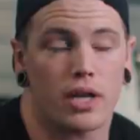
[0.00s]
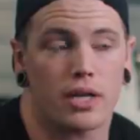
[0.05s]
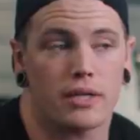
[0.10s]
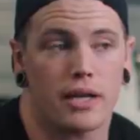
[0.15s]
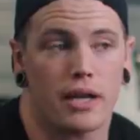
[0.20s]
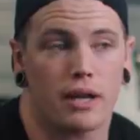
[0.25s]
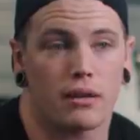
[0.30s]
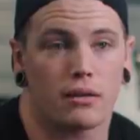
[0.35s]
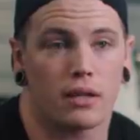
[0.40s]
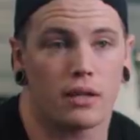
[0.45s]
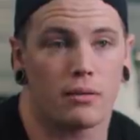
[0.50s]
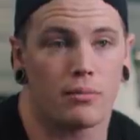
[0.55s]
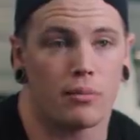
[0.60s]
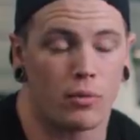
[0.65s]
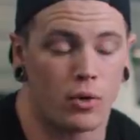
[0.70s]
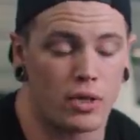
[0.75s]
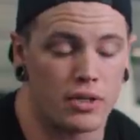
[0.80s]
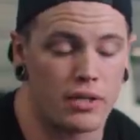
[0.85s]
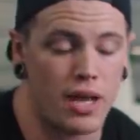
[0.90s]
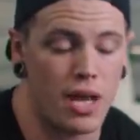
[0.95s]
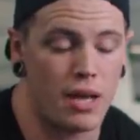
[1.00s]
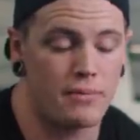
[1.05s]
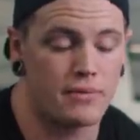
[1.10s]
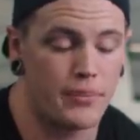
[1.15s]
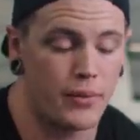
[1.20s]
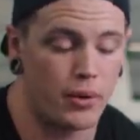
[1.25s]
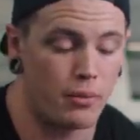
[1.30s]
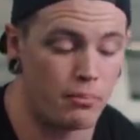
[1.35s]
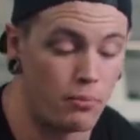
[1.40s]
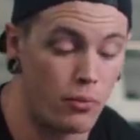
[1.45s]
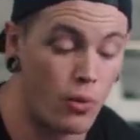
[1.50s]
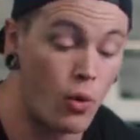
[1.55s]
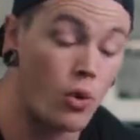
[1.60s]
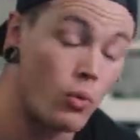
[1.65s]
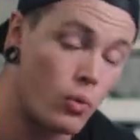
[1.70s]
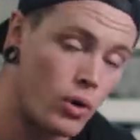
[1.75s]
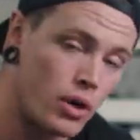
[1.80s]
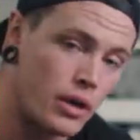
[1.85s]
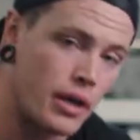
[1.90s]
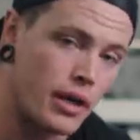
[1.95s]
trying to take a little bit more time to put
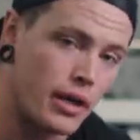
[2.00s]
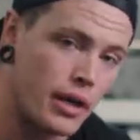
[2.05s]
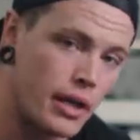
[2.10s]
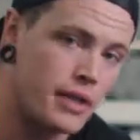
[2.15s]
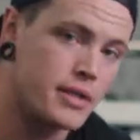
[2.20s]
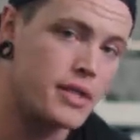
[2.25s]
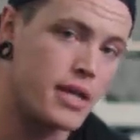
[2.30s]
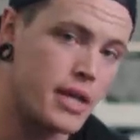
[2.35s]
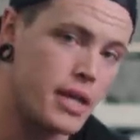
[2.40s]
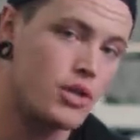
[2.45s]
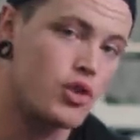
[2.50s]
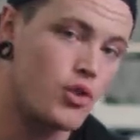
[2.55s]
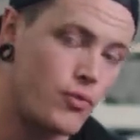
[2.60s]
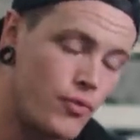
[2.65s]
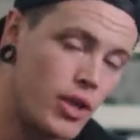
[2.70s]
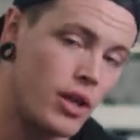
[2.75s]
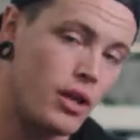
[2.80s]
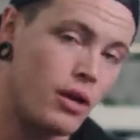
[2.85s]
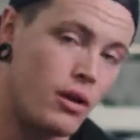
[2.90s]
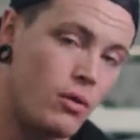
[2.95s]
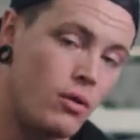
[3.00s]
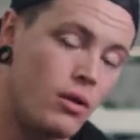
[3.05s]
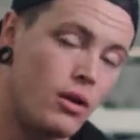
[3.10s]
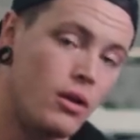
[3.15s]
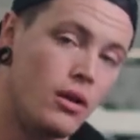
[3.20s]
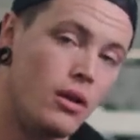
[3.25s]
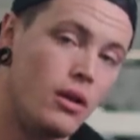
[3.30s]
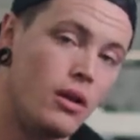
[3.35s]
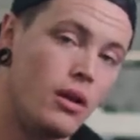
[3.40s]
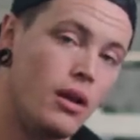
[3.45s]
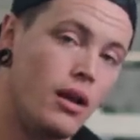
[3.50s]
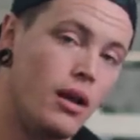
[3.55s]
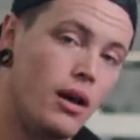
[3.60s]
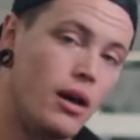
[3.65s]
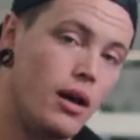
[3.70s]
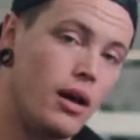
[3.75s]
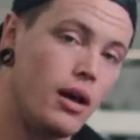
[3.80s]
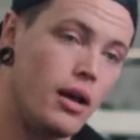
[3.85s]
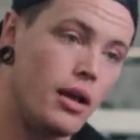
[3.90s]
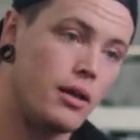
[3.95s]
more work into each video
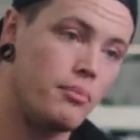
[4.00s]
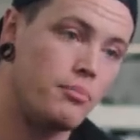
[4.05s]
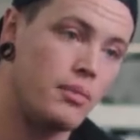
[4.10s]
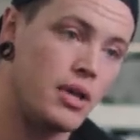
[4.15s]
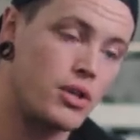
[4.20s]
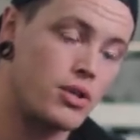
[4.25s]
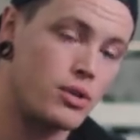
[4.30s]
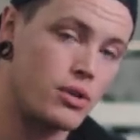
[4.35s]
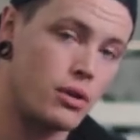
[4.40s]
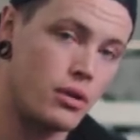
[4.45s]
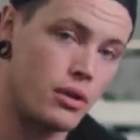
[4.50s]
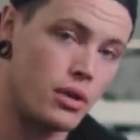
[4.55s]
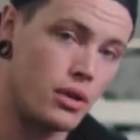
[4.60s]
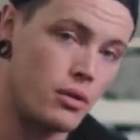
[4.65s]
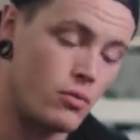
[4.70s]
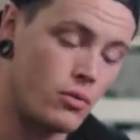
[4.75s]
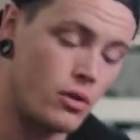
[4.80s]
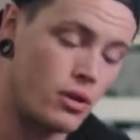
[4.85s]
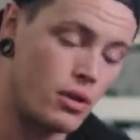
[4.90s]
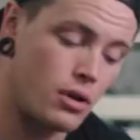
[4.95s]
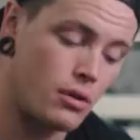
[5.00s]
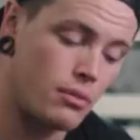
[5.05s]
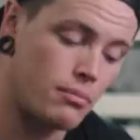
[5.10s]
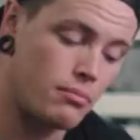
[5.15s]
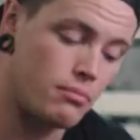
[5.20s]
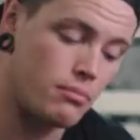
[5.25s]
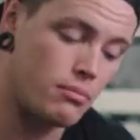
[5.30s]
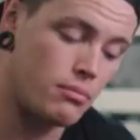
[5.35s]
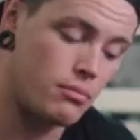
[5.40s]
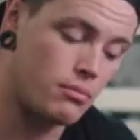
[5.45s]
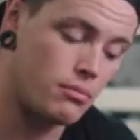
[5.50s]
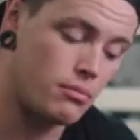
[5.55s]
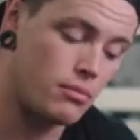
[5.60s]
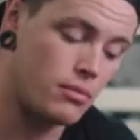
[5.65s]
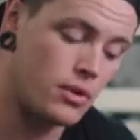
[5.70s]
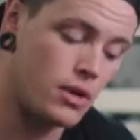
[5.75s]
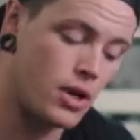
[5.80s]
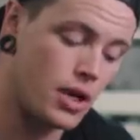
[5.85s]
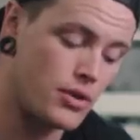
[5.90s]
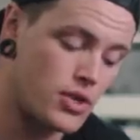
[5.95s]
and make sure that we're
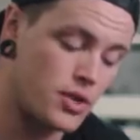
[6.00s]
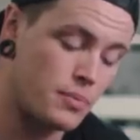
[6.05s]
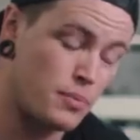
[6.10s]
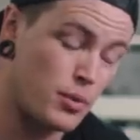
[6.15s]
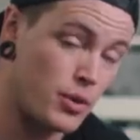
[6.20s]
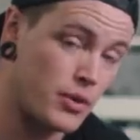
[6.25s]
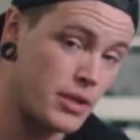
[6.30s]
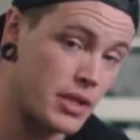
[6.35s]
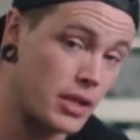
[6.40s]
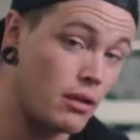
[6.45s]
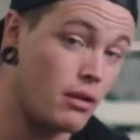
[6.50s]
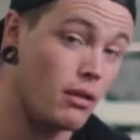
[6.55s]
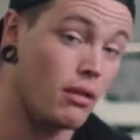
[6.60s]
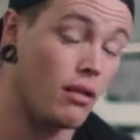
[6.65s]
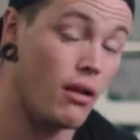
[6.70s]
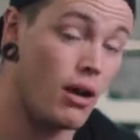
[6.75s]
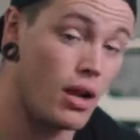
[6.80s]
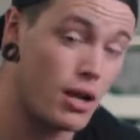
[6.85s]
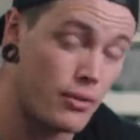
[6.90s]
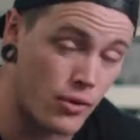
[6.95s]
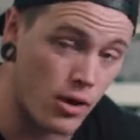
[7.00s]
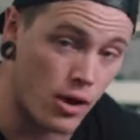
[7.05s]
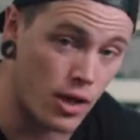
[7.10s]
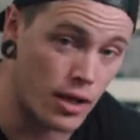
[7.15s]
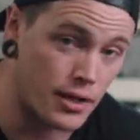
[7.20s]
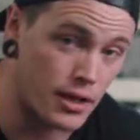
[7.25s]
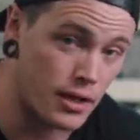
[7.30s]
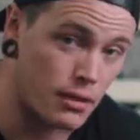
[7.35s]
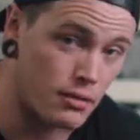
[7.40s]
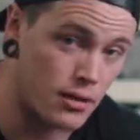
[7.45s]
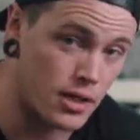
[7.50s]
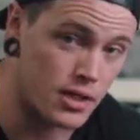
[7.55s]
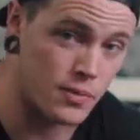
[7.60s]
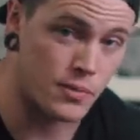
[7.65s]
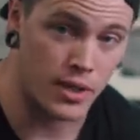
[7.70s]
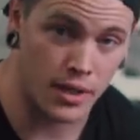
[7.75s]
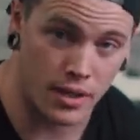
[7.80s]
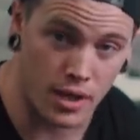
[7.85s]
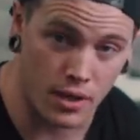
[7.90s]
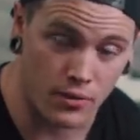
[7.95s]
not just producing a lot of content,
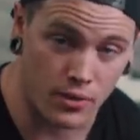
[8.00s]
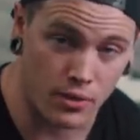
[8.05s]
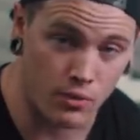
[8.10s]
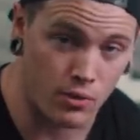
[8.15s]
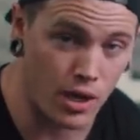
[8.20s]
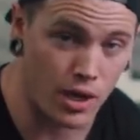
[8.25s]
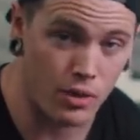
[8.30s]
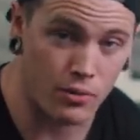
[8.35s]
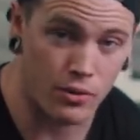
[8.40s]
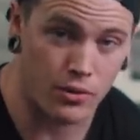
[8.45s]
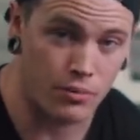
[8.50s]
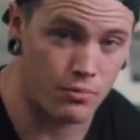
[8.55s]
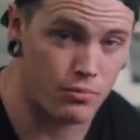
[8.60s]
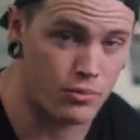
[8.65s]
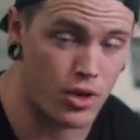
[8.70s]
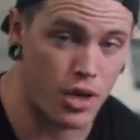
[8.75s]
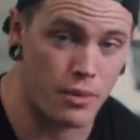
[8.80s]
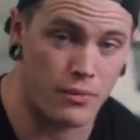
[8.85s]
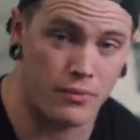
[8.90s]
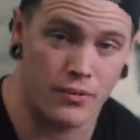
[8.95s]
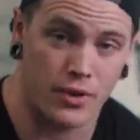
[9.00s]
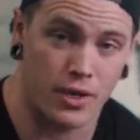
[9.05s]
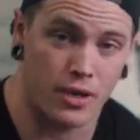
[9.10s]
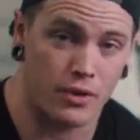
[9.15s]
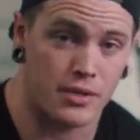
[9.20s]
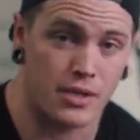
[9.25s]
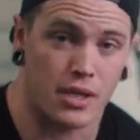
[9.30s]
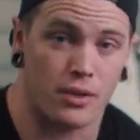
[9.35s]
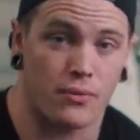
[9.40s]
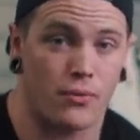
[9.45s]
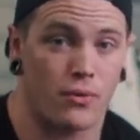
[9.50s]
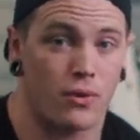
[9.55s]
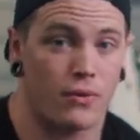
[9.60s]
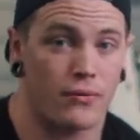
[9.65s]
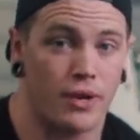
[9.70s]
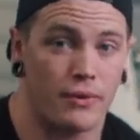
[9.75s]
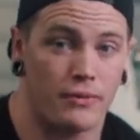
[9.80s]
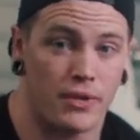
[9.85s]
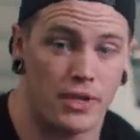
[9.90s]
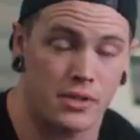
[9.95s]
because we did that for a while. We were dropping videos like 4
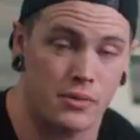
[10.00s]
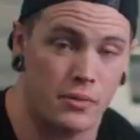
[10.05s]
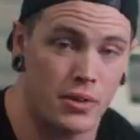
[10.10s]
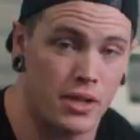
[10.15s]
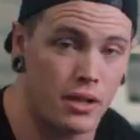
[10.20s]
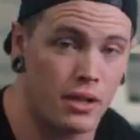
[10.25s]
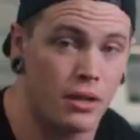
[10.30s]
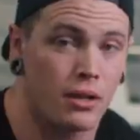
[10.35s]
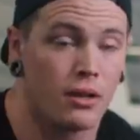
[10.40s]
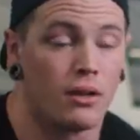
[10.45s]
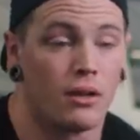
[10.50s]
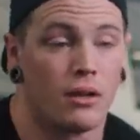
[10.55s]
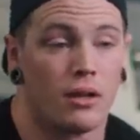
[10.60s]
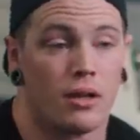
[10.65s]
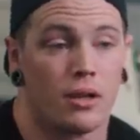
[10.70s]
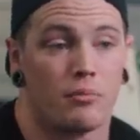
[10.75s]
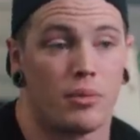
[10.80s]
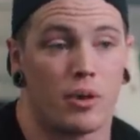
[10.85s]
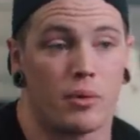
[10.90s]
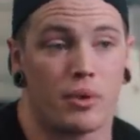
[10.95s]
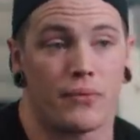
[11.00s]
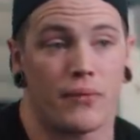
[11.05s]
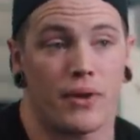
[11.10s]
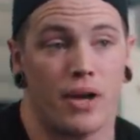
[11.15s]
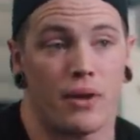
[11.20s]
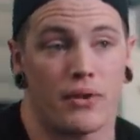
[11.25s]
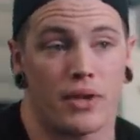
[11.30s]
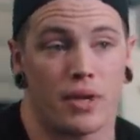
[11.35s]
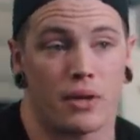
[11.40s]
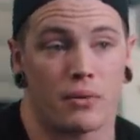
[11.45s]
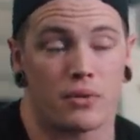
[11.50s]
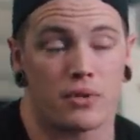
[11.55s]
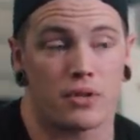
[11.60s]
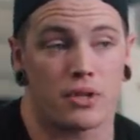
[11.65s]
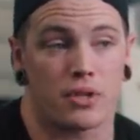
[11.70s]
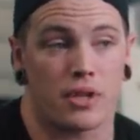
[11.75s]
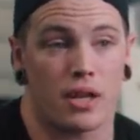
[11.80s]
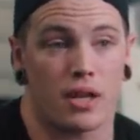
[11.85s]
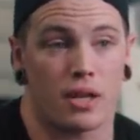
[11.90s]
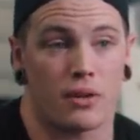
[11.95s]
or 5 days a week, but we found that it was
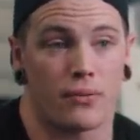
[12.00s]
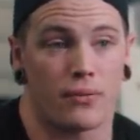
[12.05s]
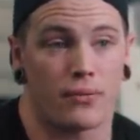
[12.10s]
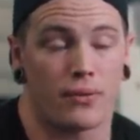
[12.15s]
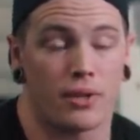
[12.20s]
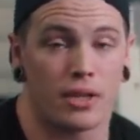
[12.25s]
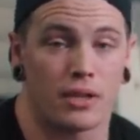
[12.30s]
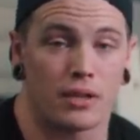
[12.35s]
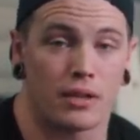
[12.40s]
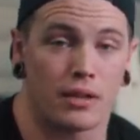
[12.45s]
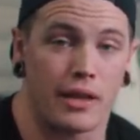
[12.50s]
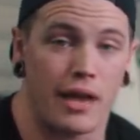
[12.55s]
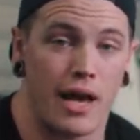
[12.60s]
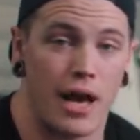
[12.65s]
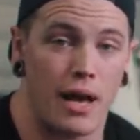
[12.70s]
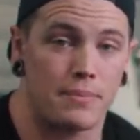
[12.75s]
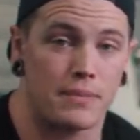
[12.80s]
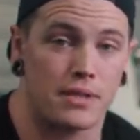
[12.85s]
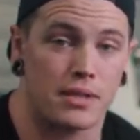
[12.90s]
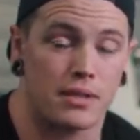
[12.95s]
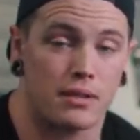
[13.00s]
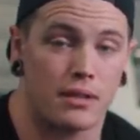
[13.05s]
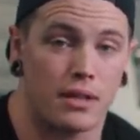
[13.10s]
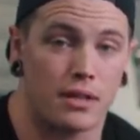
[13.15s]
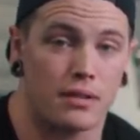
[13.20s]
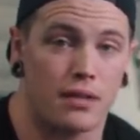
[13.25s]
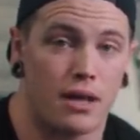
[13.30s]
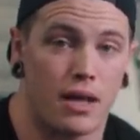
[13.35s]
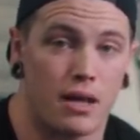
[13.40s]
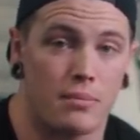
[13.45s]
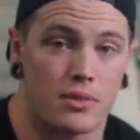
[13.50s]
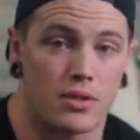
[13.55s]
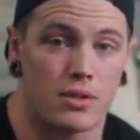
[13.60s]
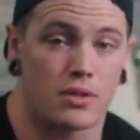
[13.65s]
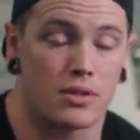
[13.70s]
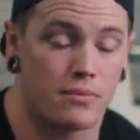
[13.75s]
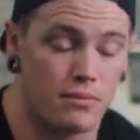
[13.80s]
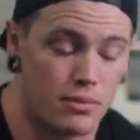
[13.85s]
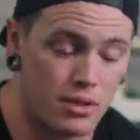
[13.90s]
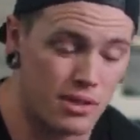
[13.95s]
just kind of filling the gaps at times,
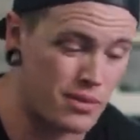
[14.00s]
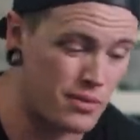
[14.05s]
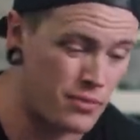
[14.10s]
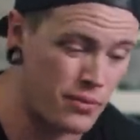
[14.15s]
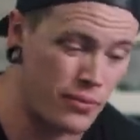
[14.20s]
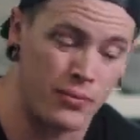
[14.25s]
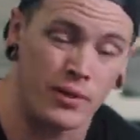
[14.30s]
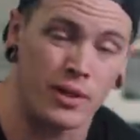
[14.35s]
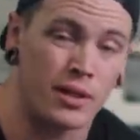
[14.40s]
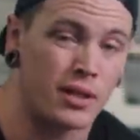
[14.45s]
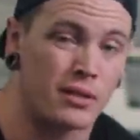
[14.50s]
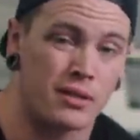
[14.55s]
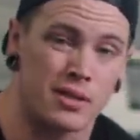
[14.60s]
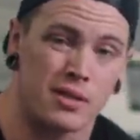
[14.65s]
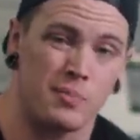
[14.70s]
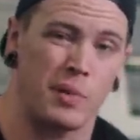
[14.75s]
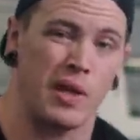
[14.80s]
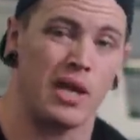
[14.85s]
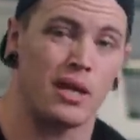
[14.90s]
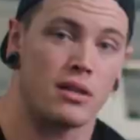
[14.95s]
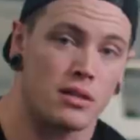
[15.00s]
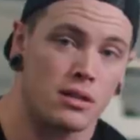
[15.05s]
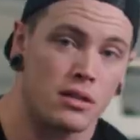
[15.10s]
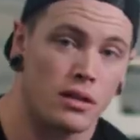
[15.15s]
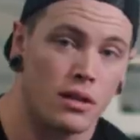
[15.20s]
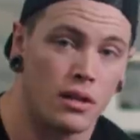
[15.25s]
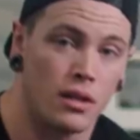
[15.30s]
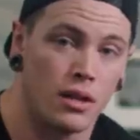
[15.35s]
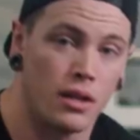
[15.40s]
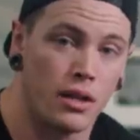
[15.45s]
just filling the space.